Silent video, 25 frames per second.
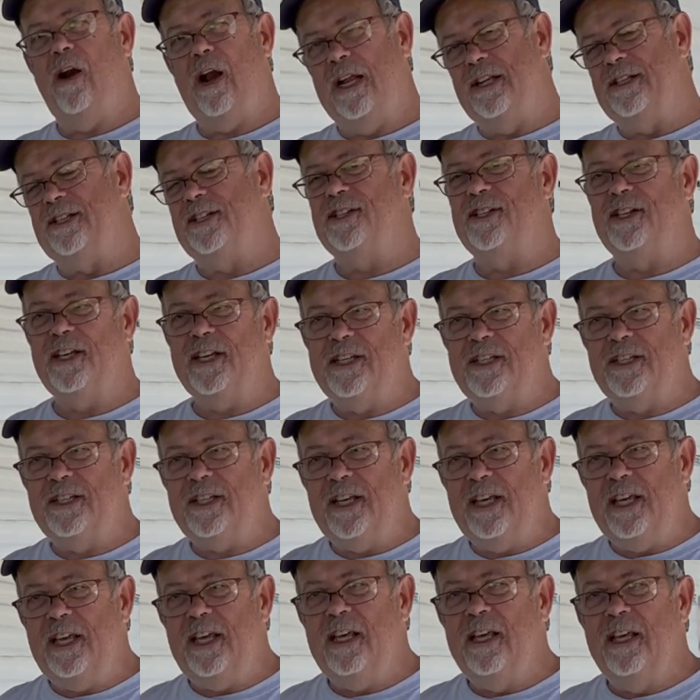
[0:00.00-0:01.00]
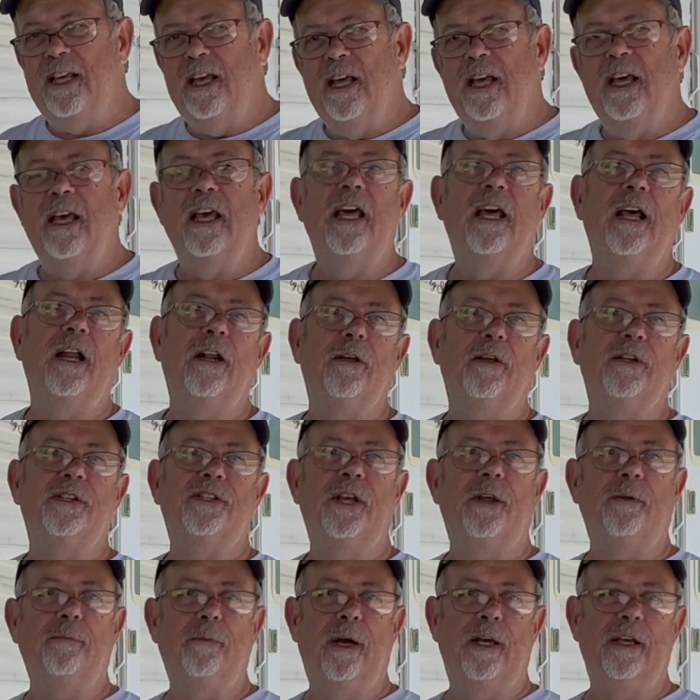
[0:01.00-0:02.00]
at 60, and I'll
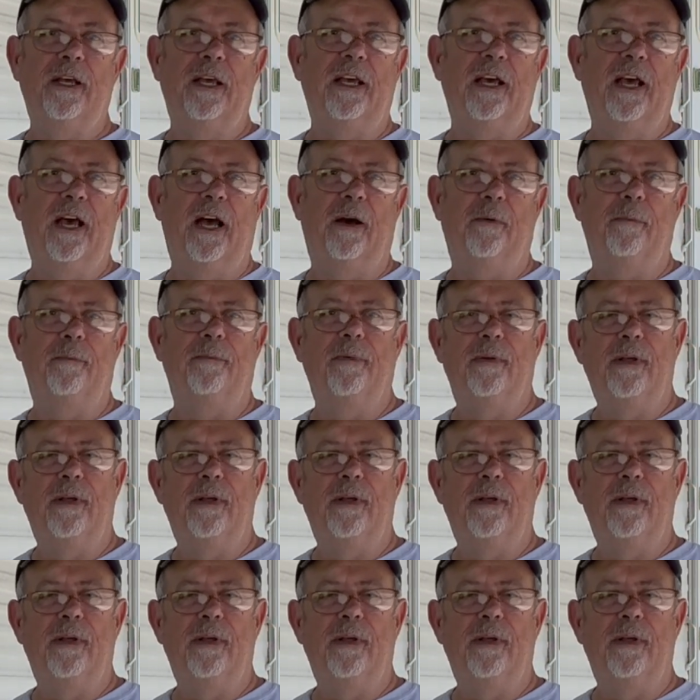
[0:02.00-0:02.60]
set my